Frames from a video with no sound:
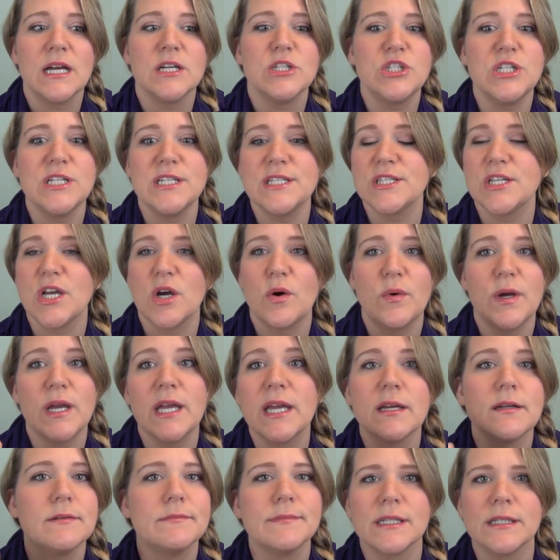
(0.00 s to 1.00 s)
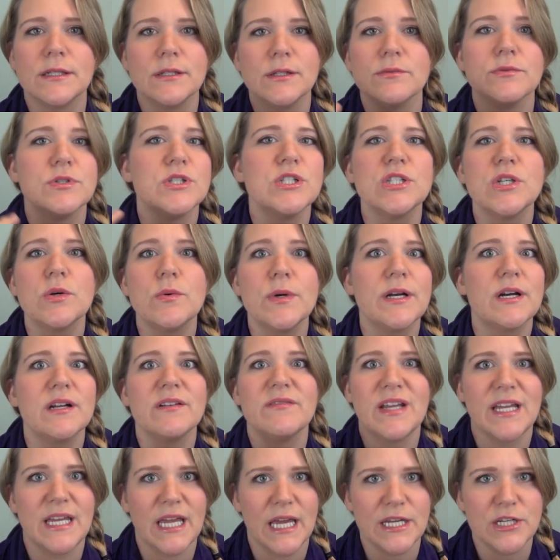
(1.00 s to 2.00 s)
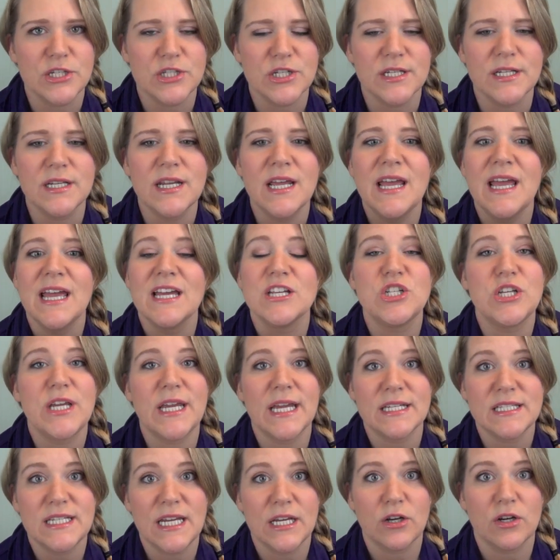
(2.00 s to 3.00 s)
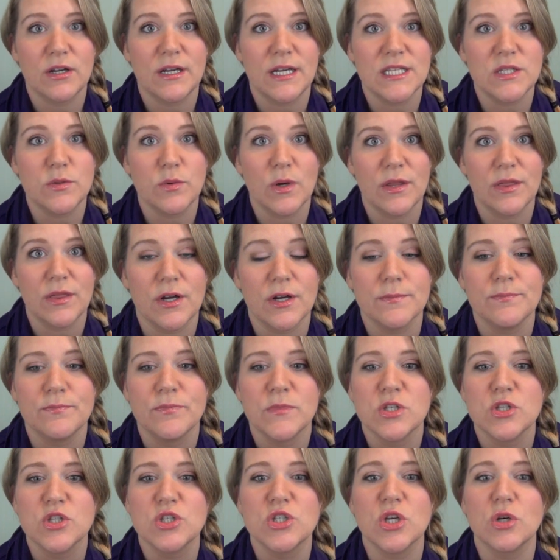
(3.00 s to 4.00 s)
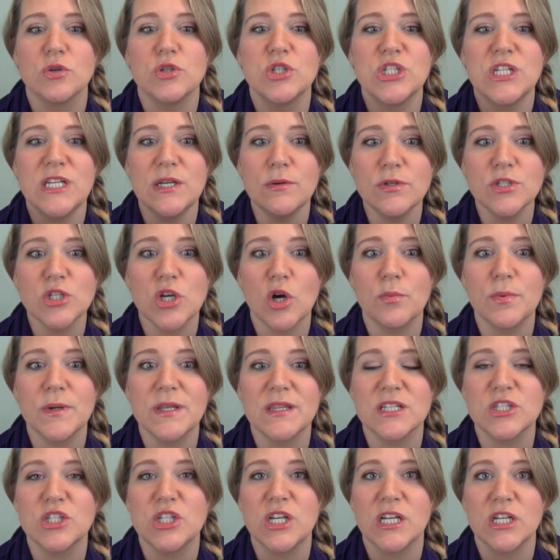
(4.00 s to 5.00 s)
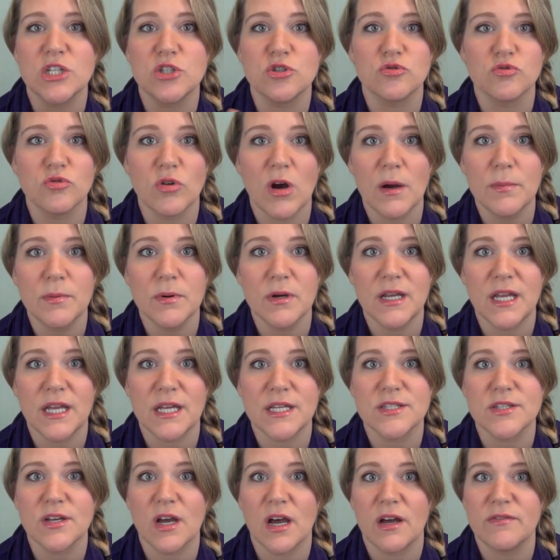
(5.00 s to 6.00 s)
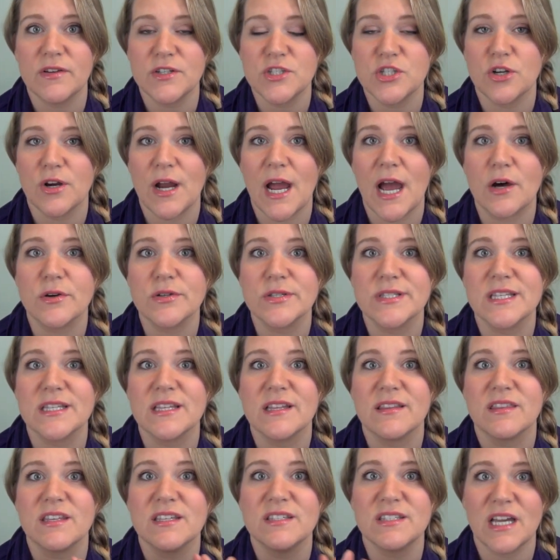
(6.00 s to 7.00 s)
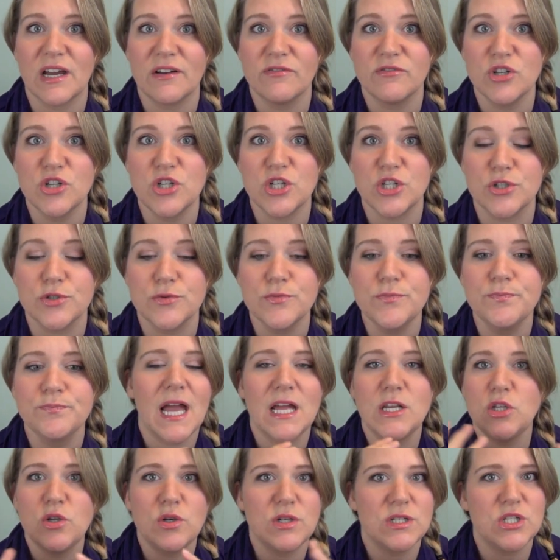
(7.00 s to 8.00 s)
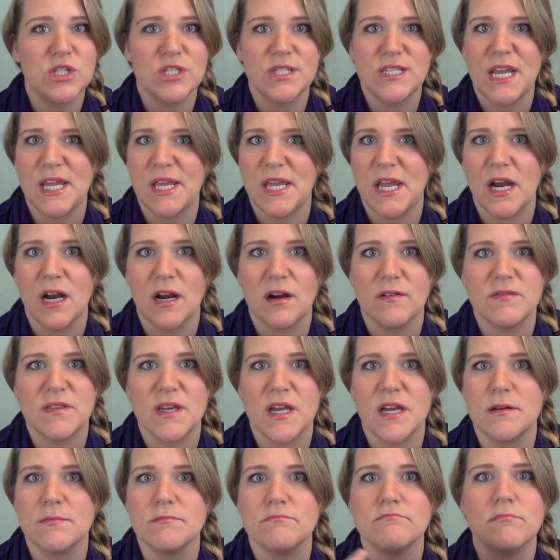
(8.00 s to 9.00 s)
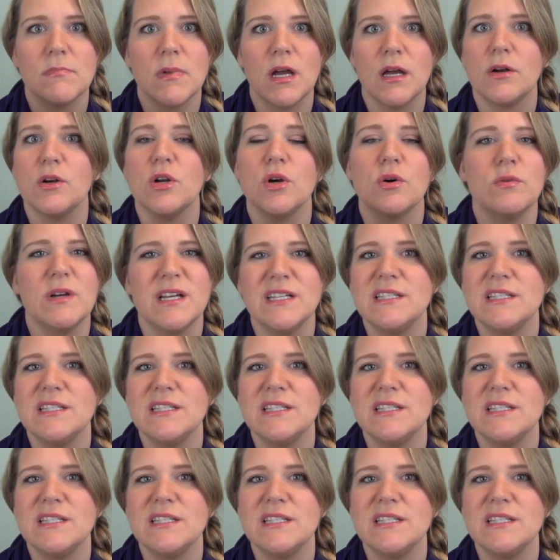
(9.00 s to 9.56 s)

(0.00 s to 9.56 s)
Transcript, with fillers: she's going She's going on vacation. She can't take her kids her. So she was hoping that she could drop her kids off at your house this afternoon and you could just take care of them, I don't know,